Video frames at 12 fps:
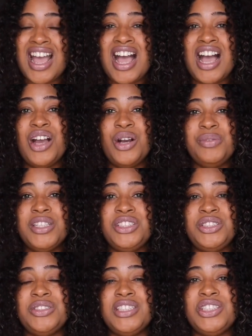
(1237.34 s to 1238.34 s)
I hope that
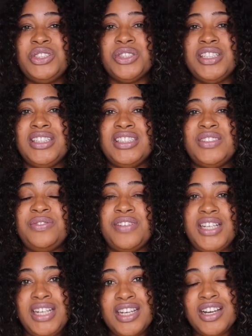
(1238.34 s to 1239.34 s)
you enjoyed this
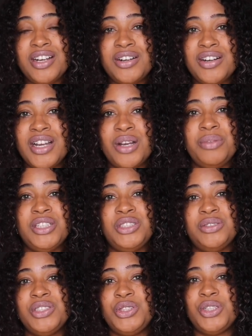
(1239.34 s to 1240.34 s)
video. I hope that
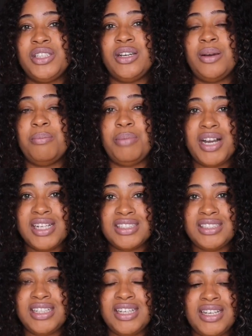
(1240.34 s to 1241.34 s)
you enjoyed the
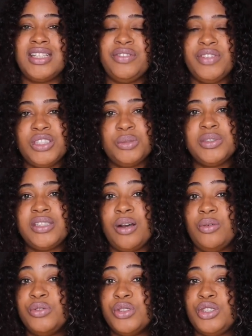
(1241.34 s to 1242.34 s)
unboxing. If this was
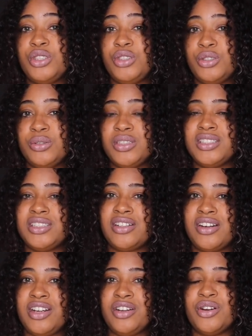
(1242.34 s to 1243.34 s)
helpful to you in
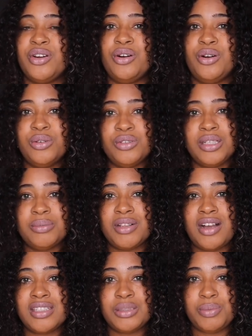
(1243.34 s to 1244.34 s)
starting your own lip
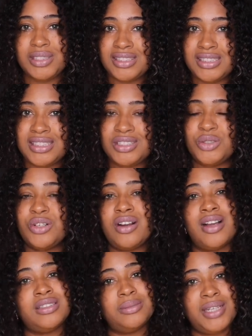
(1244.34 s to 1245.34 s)
gloss business or
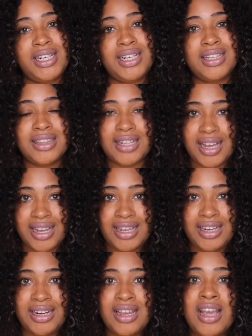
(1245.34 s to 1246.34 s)
cosmetic
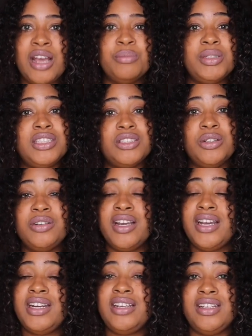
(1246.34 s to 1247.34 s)
line, please go
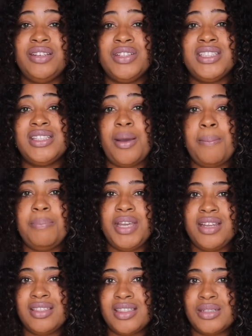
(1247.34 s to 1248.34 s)
ahead and give this a
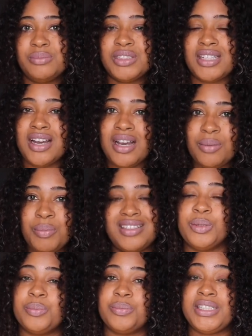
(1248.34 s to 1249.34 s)
big thumbs up.
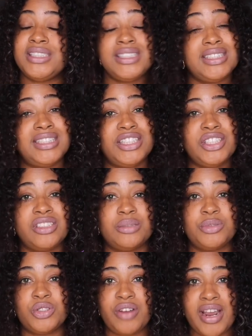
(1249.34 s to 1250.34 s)
Please consider
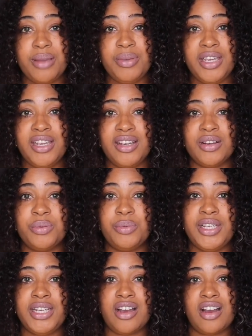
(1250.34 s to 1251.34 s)
subscribing.
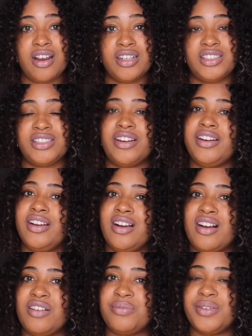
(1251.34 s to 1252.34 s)
We are starting
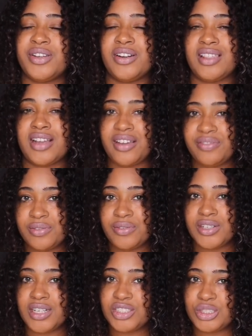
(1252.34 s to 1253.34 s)
off with our Life of
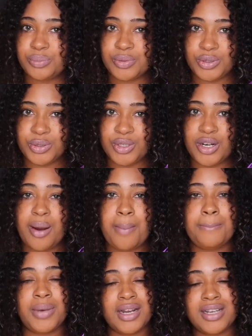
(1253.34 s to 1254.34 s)
an Entrepreneur
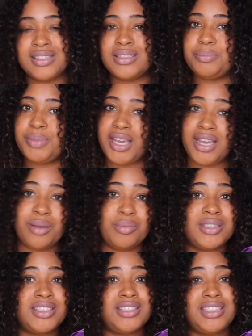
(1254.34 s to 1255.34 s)
Boss
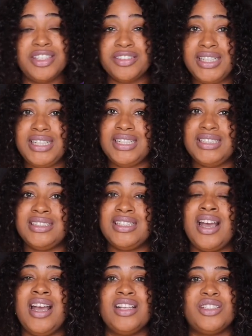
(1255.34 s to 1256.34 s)
Babe series.
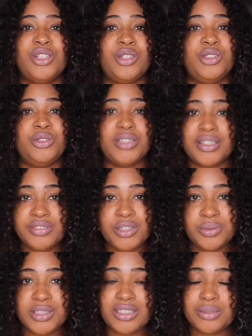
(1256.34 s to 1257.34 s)
So you definitely
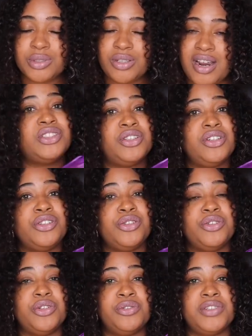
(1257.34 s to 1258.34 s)
wanna subscribe, turn on your
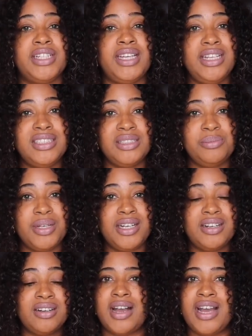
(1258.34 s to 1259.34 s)
notification
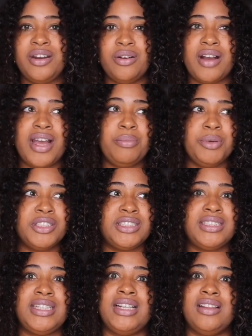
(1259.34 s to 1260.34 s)
bell. I know I
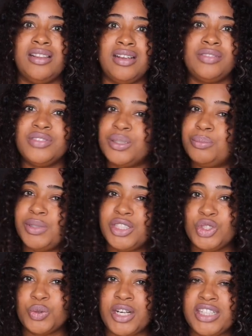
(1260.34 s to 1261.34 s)
personally love to
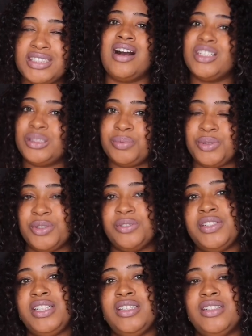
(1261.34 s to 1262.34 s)
binge watch entrepreneur
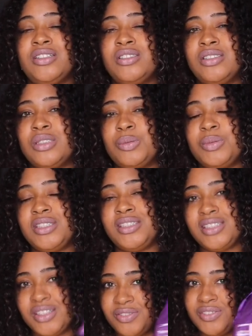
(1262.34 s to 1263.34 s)
videos,
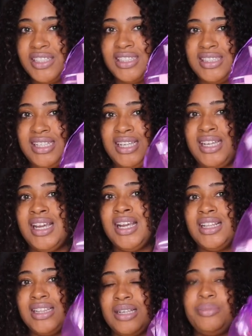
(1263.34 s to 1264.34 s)
specifically
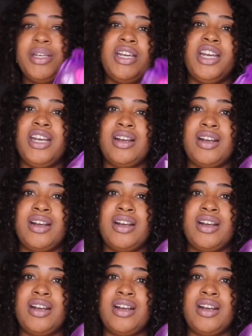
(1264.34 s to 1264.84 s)
lip care,